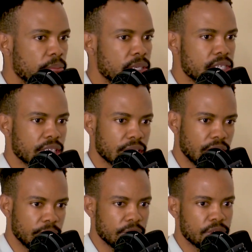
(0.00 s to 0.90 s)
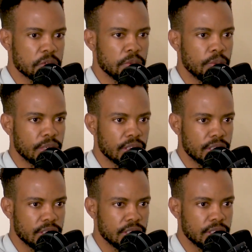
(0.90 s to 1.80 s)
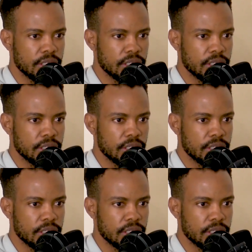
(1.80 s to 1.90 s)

just a car because we want